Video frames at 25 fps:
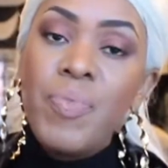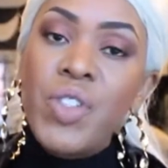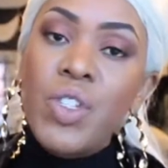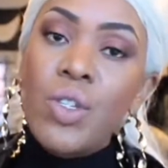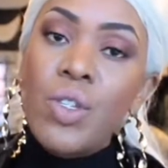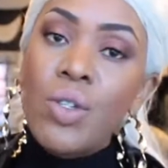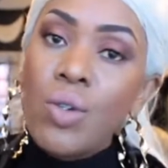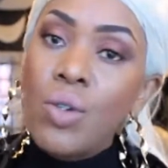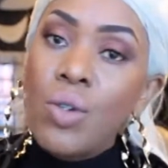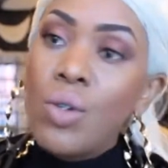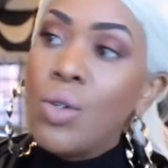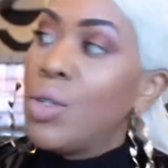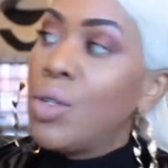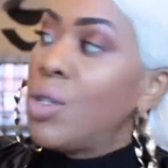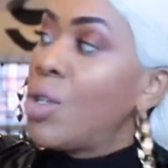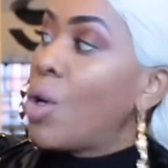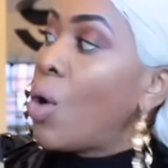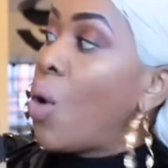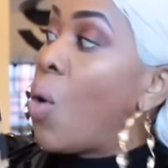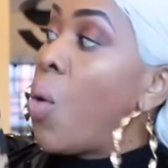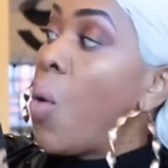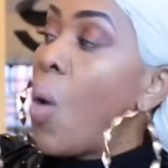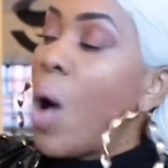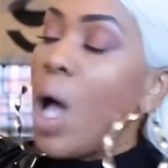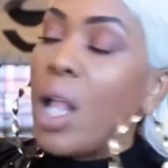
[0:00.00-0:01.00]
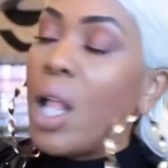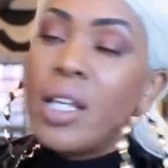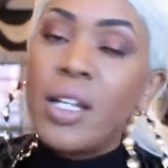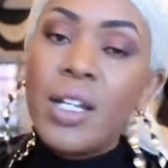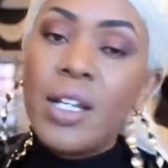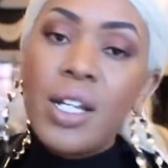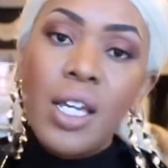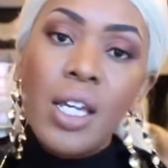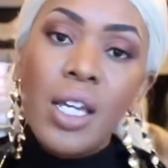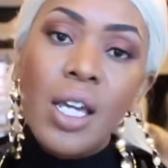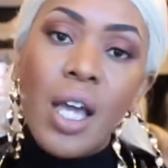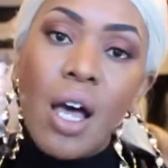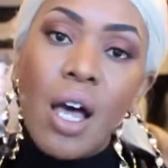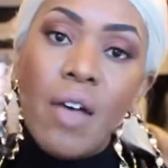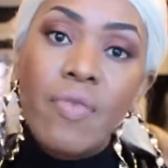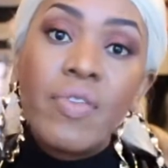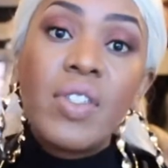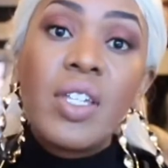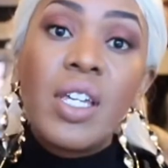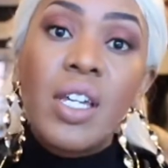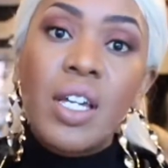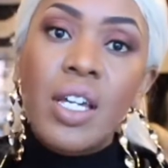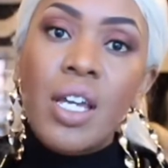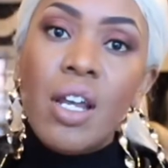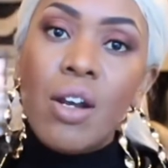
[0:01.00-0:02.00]
to the quality of
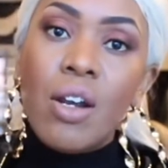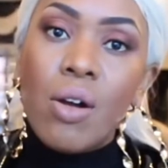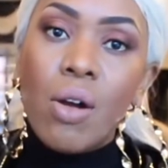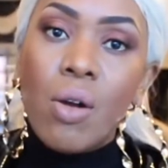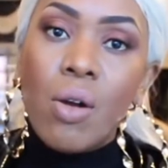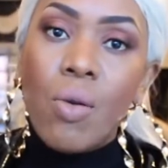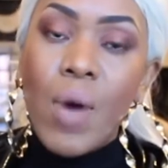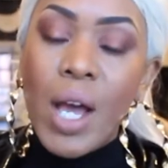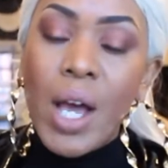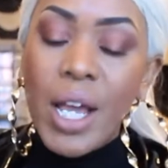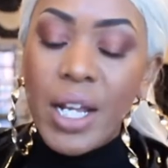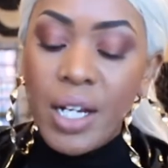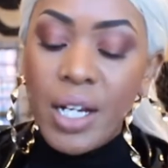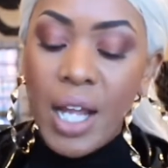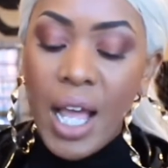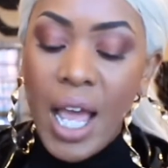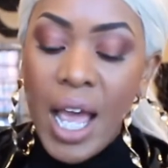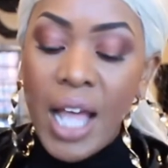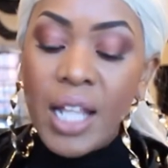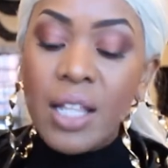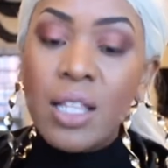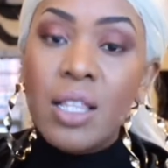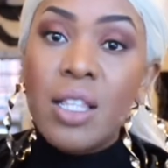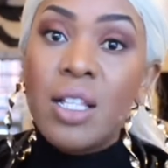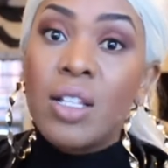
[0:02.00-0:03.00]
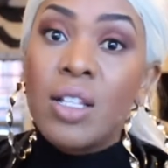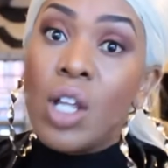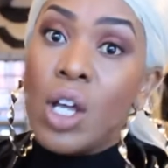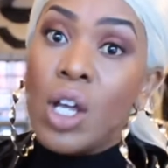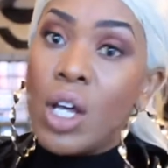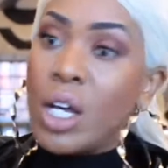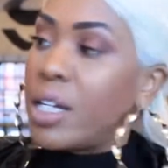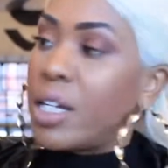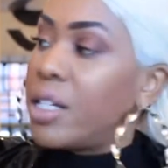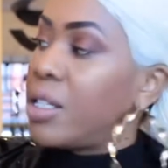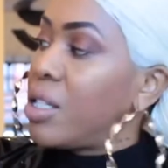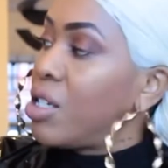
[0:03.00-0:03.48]
the Akira one and the look.